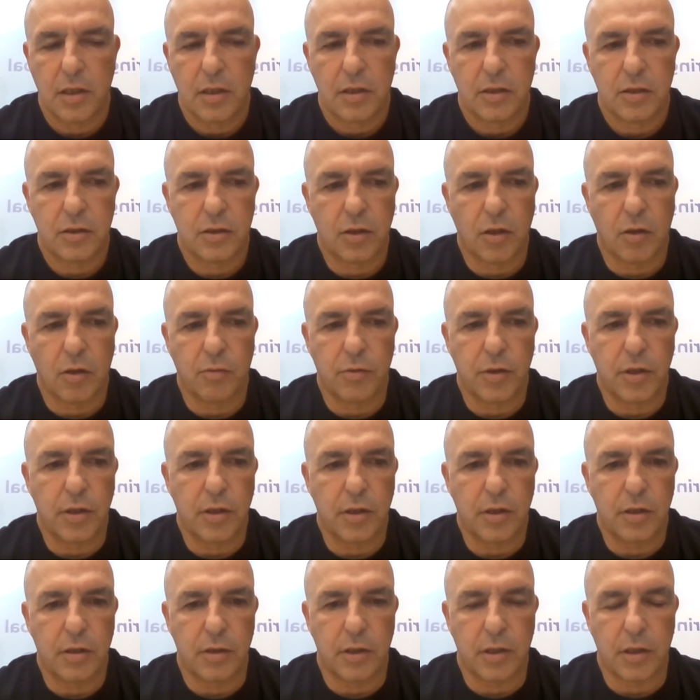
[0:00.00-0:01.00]
So
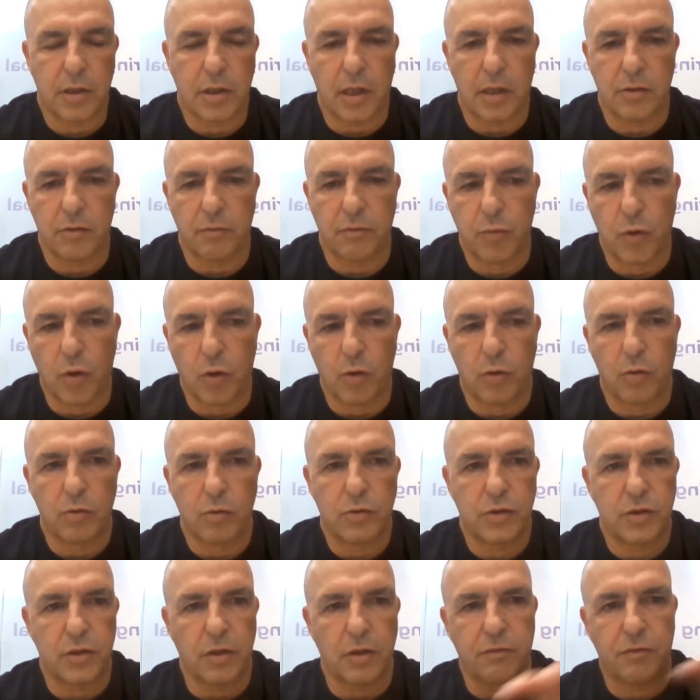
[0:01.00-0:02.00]
we kind of borrowed
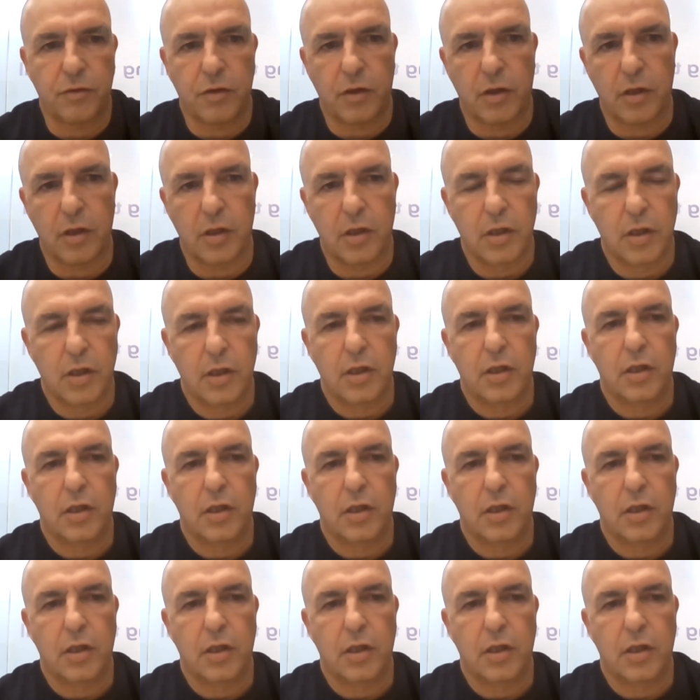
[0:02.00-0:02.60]
several